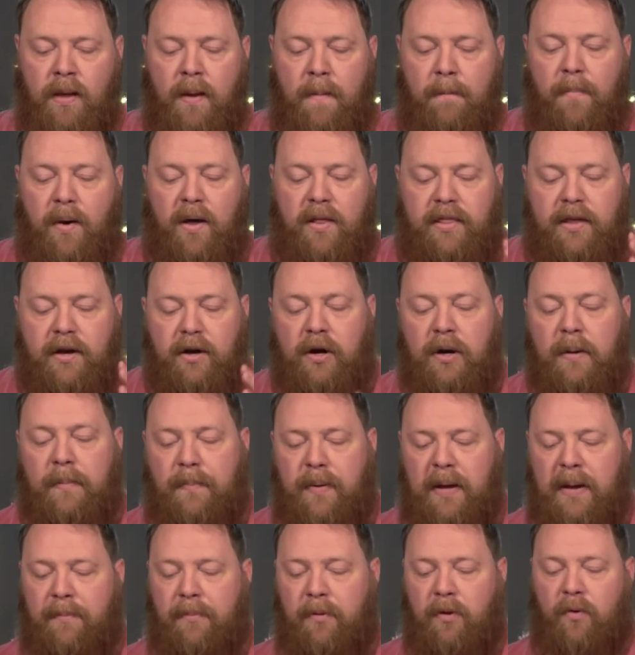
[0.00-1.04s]
But there are
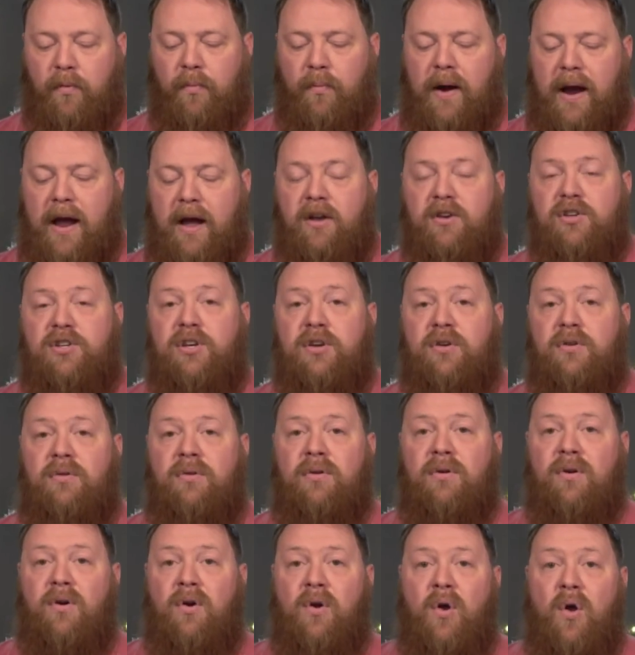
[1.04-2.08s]
people around you
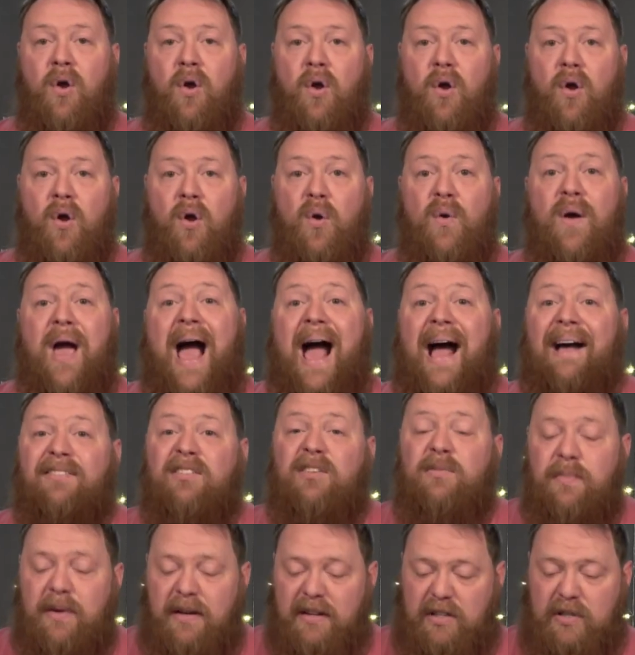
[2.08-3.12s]
who have
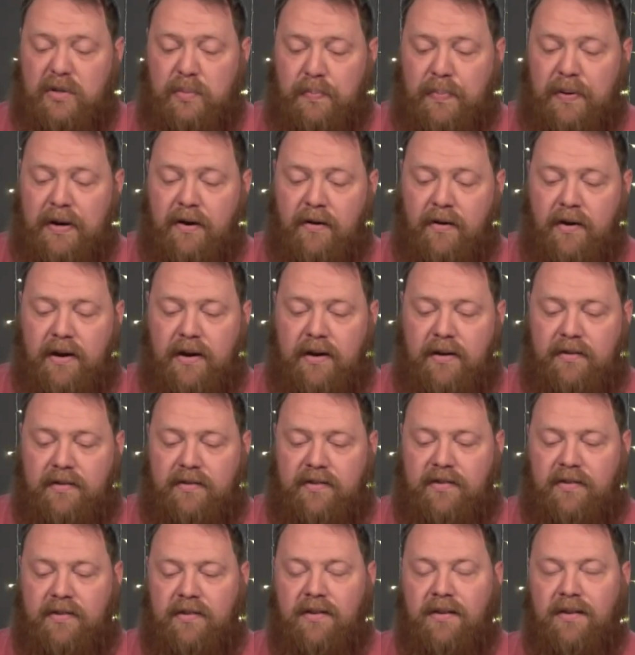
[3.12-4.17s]
some
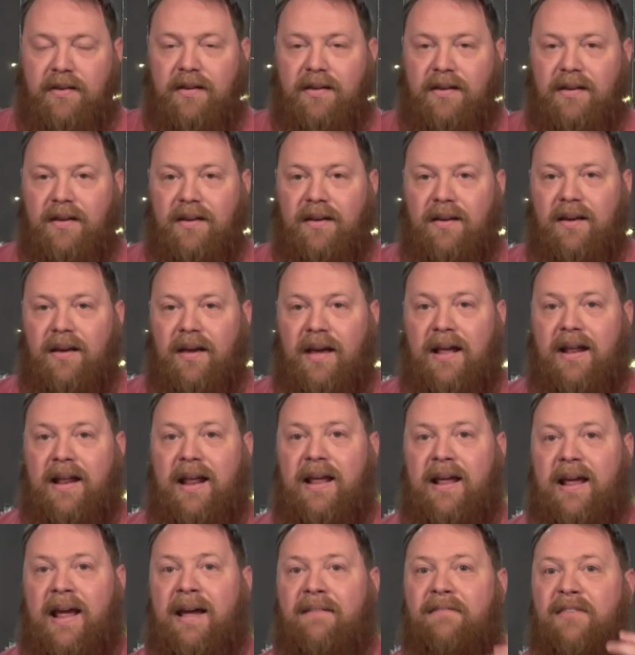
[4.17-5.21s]
experience and
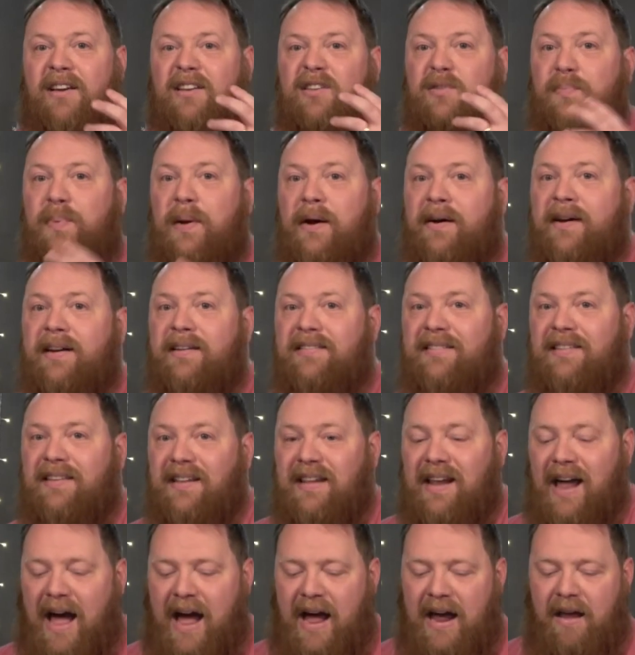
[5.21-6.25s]
that have experienced
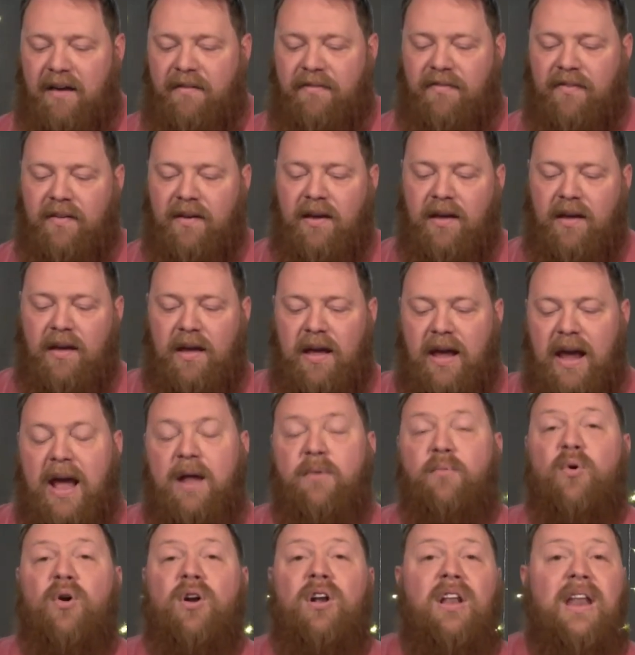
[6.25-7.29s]
life
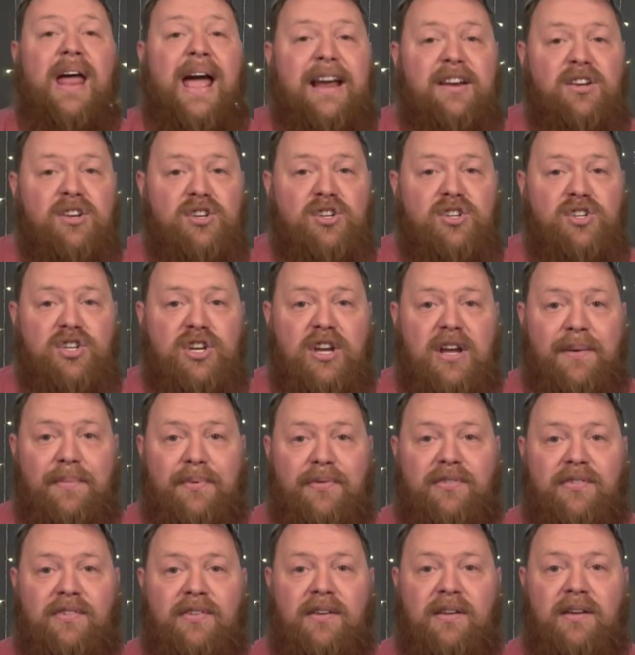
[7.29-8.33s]
and
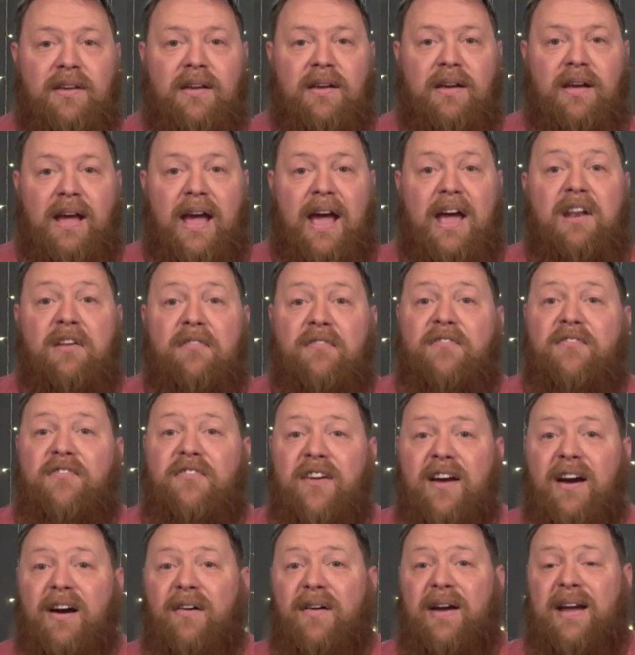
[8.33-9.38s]
relationships in a
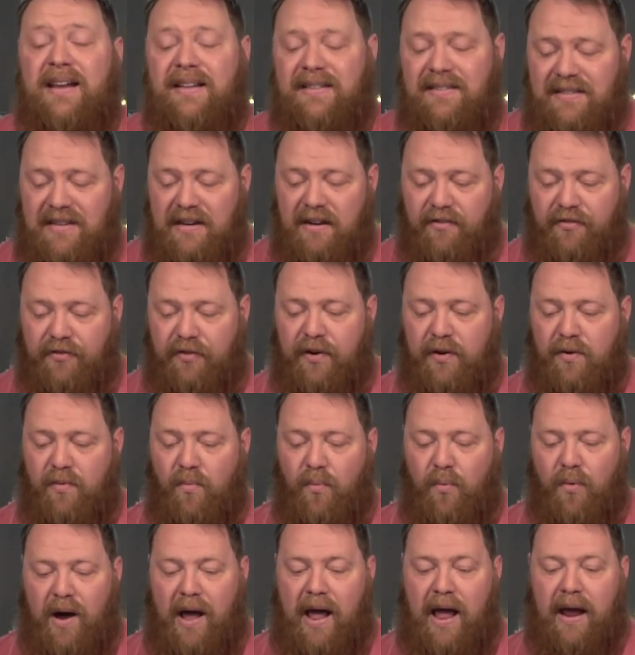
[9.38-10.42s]
very different
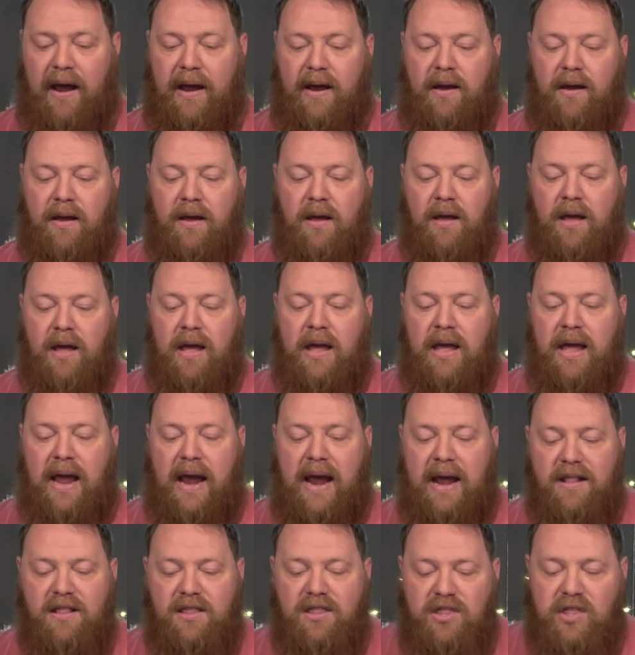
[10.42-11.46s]
way.
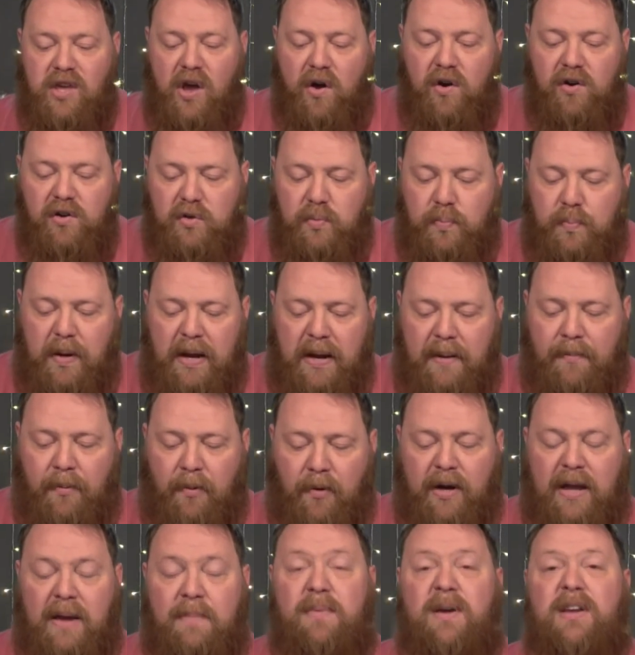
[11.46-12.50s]
And those
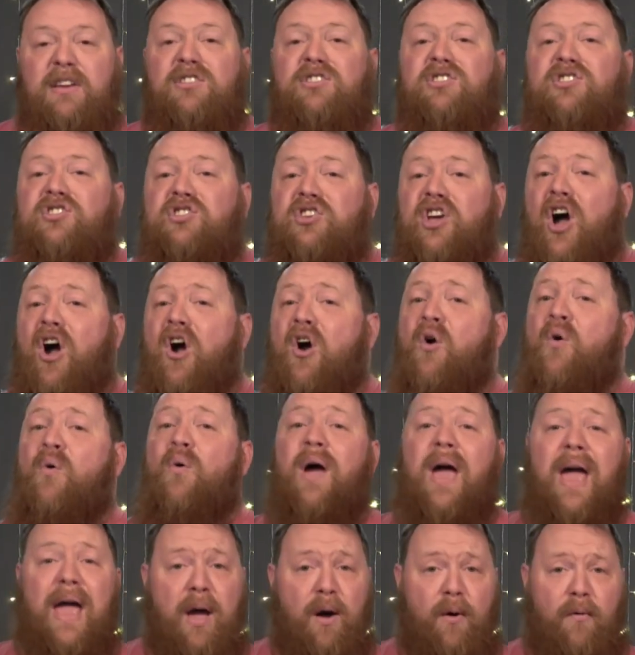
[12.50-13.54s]
people can be
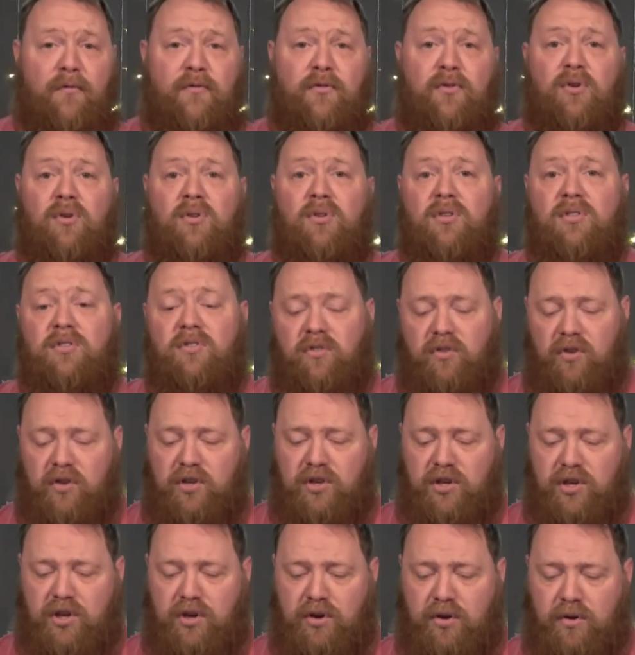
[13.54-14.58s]
so helpful to
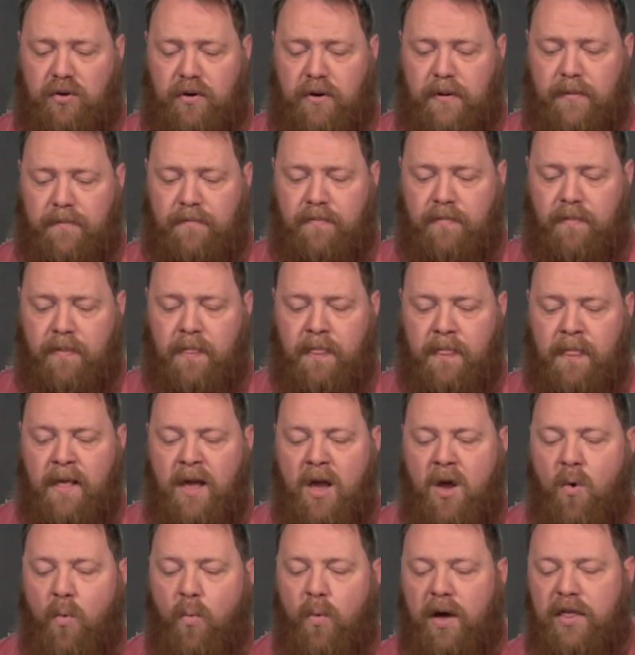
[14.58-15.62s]
you.
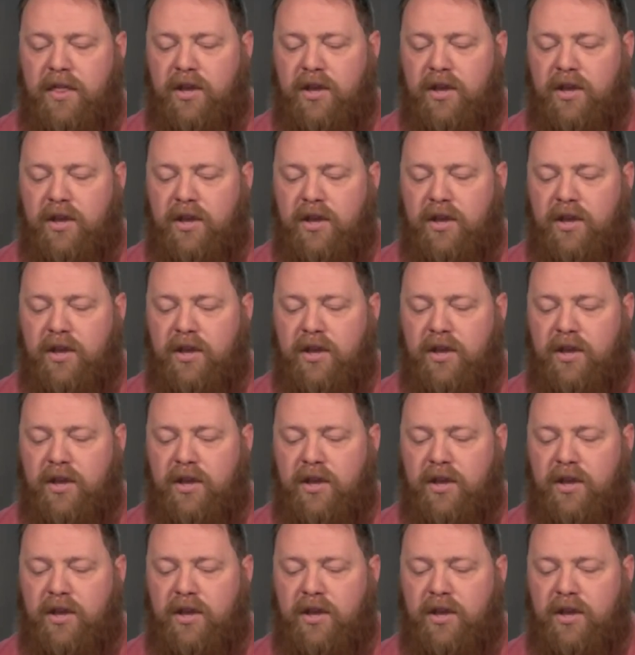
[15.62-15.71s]
Whether